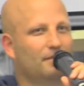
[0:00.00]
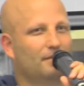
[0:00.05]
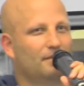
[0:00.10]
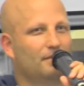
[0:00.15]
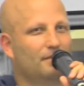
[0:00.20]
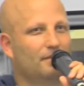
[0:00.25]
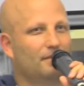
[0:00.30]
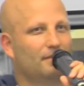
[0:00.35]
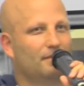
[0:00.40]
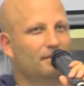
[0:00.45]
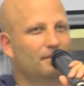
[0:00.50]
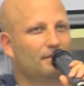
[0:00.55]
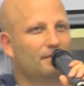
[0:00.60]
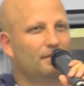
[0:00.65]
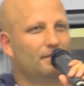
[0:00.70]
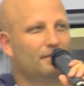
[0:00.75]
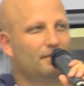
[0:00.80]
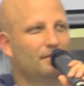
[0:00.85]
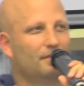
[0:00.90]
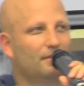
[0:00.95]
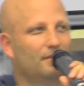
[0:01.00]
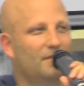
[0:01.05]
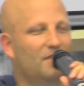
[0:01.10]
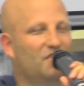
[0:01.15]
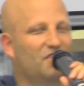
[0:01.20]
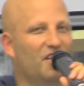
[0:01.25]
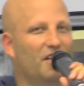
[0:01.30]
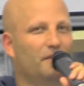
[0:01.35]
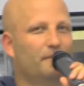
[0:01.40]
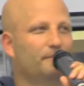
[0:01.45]
on it?
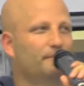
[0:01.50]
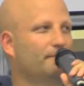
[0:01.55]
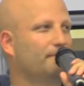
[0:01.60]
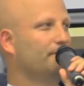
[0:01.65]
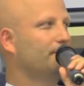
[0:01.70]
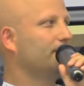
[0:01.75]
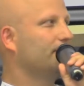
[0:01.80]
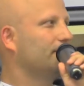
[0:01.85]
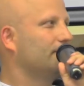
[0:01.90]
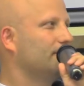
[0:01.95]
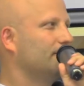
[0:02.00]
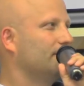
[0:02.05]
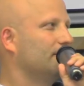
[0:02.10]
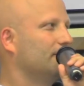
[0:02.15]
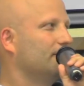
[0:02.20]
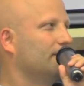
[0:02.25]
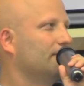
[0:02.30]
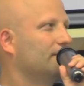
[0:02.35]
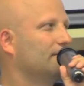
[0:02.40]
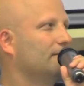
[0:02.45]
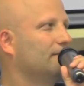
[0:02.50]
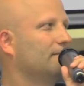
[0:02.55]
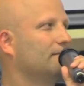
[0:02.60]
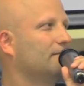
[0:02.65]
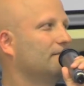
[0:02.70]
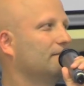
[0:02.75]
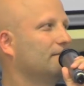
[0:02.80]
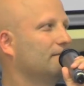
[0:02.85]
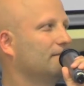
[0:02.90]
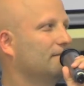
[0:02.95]
Sing
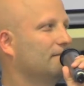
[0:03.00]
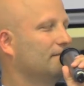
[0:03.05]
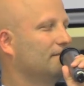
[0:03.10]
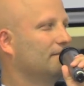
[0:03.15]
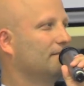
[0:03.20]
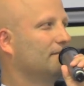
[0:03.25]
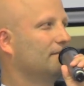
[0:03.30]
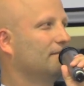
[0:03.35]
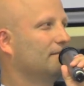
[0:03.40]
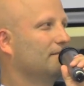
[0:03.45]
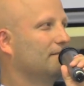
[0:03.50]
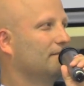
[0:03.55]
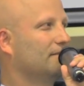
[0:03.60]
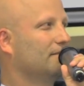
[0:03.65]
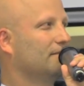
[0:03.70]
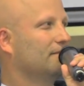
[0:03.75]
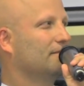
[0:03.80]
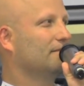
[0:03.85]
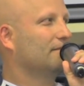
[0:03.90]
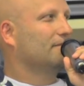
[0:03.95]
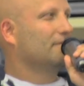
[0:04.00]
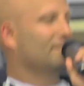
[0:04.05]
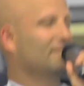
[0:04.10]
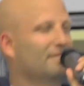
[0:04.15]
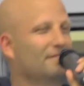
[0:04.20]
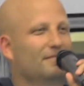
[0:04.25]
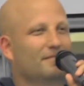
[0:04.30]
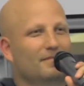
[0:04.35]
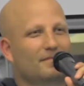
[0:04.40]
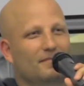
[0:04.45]
okay, should we make him sing? No, I
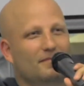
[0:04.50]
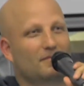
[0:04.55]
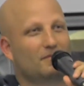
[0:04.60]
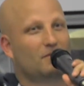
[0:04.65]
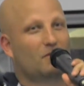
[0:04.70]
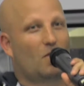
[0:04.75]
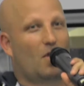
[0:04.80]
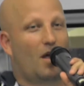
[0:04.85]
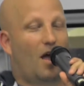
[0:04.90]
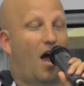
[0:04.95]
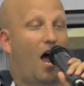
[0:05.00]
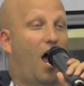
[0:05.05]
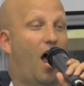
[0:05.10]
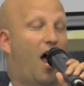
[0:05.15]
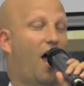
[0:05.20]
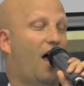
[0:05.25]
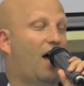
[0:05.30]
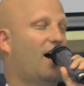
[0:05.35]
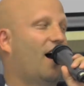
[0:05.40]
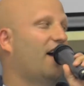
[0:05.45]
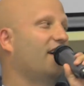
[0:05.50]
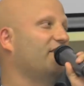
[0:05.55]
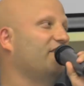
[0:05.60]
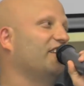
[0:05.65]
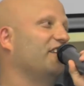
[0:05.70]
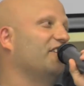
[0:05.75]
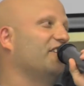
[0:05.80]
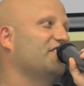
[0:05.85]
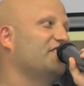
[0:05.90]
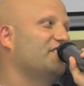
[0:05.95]
won't. I won't. I won't do that. I, I, won't I have
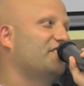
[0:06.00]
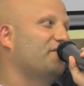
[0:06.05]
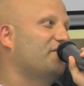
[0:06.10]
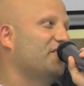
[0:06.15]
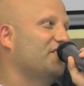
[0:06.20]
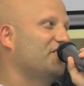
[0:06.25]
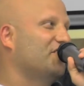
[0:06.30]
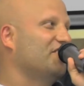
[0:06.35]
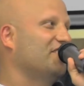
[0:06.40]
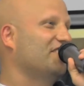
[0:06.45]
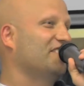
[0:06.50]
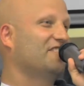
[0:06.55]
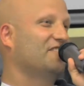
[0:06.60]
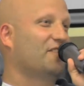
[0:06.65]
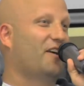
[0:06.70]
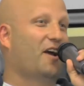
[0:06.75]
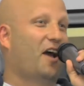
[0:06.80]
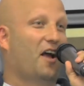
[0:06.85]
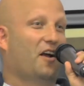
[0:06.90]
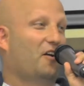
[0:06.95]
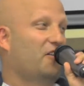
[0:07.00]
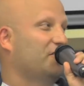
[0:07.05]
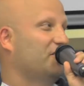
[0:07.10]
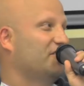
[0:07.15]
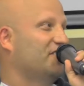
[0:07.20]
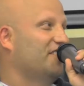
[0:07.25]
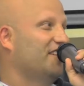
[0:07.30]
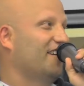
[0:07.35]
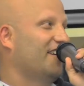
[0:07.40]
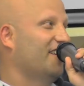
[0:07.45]
lyrics deficiency, so I, I couldn't
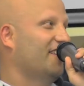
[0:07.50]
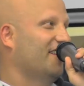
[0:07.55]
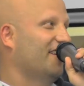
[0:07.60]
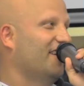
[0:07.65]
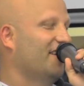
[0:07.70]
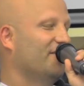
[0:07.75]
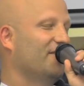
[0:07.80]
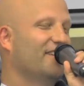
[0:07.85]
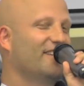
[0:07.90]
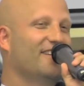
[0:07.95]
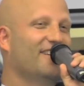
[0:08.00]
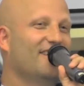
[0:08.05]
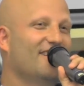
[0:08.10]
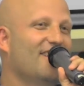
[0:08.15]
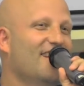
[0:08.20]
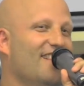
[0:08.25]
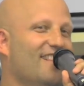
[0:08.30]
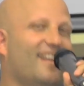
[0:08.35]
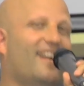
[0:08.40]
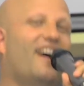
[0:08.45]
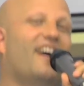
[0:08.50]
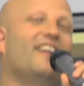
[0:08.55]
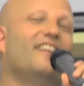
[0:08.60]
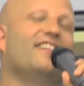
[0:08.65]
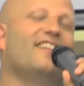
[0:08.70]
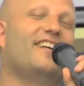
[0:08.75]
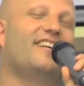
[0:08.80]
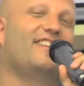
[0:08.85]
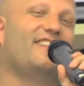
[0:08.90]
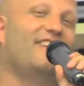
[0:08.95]
sing anything anyway. Okay, fair. Like I,
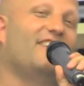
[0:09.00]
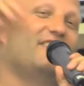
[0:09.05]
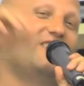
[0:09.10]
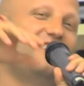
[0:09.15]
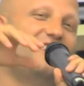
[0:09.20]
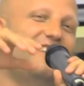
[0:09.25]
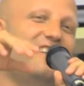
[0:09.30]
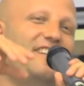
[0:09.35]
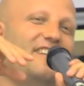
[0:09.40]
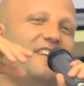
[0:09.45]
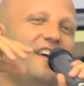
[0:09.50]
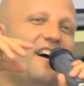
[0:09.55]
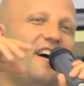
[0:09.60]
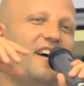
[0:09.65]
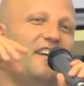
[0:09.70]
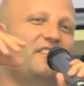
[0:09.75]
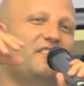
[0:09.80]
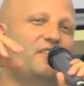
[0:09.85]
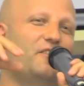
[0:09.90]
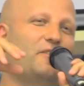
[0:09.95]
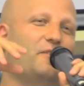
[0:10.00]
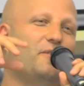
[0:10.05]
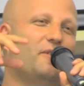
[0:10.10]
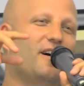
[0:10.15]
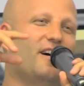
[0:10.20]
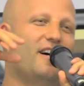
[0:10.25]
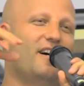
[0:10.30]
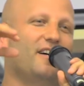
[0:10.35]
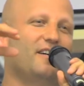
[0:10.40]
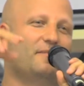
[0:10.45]
like literally, I do.
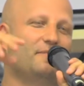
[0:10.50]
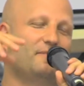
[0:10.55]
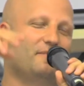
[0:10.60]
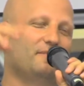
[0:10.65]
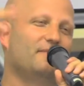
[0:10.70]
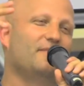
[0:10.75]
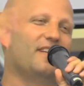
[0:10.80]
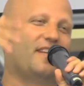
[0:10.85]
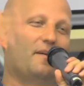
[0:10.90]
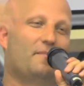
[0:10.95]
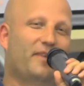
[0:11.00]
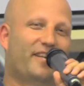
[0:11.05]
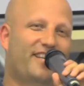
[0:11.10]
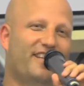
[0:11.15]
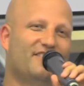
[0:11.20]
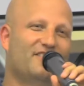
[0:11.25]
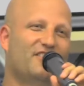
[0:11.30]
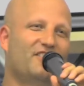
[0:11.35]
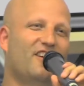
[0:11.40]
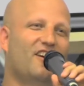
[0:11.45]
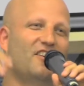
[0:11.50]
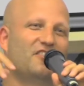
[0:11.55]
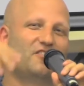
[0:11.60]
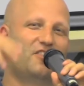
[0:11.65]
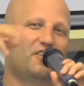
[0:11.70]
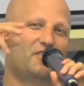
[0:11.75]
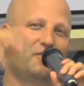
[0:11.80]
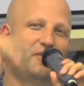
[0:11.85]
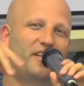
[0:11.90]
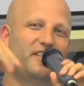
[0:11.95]
Uh, again, my kids are young, so
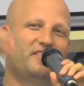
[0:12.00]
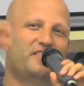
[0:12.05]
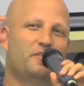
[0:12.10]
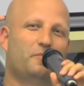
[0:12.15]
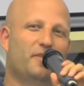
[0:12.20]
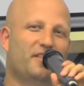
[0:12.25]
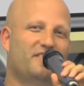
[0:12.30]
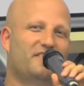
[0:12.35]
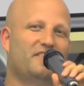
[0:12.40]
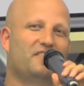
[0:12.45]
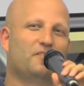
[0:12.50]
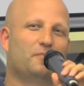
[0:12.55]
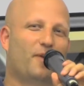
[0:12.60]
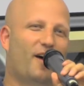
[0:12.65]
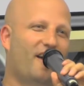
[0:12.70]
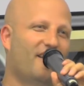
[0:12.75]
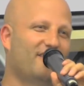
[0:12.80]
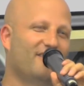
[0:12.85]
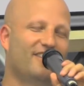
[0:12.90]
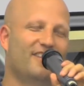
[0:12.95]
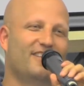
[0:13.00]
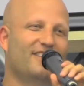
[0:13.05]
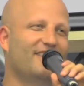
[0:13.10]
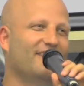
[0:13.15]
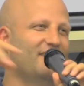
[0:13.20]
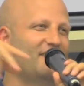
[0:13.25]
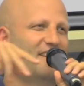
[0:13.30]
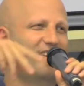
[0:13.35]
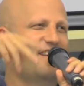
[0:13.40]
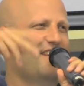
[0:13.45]
I'll do "Itsy Bitsy Spider,"
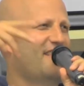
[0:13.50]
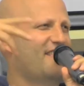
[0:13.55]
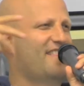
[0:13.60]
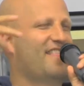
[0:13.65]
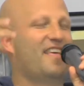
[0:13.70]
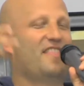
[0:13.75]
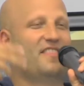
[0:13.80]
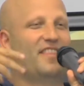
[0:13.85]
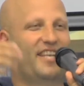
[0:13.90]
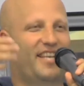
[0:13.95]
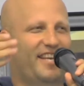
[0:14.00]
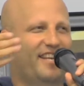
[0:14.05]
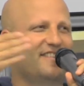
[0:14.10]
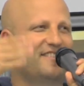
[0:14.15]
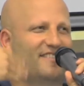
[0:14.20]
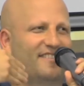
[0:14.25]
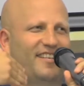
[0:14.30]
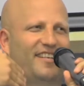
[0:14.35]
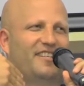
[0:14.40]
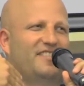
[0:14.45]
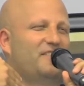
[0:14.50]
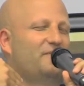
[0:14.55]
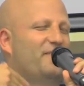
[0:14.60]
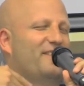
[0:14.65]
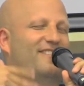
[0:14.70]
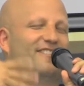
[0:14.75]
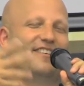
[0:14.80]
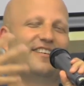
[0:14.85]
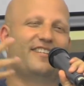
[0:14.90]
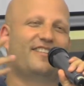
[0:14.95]
and the kids sing it to me,
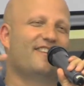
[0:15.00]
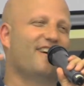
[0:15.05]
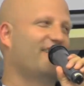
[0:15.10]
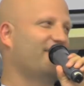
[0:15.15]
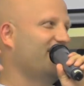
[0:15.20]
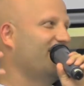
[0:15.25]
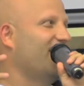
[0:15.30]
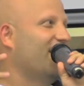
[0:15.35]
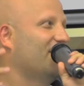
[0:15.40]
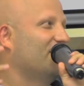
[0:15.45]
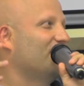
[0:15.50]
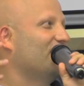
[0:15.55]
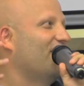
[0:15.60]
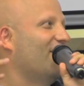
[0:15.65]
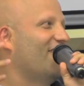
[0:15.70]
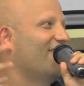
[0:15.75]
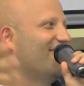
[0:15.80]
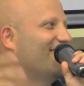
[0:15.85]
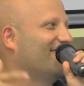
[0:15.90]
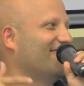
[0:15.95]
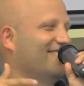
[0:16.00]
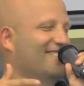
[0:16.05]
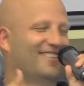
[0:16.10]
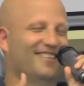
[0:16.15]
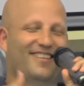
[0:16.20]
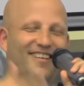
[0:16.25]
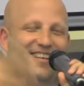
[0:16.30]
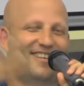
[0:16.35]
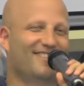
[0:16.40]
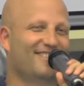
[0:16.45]
and they're like, "No, you got it wrong."
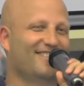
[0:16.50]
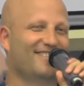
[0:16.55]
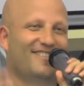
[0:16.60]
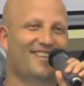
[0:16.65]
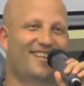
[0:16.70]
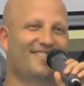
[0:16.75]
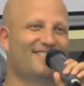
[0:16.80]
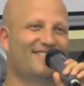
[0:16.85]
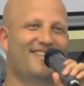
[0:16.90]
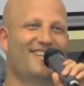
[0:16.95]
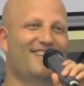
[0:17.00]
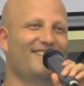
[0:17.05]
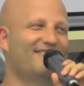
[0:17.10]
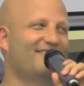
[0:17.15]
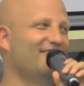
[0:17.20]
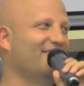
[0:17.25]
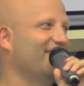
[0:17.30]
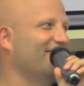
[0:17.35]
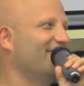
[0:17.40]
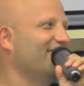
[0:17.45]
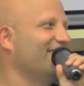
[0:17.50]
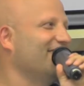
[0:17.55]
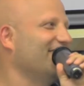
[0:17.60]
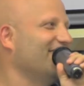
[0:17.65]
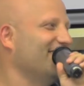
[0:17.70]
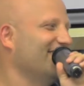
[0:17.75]
Like I just, I just can't do it.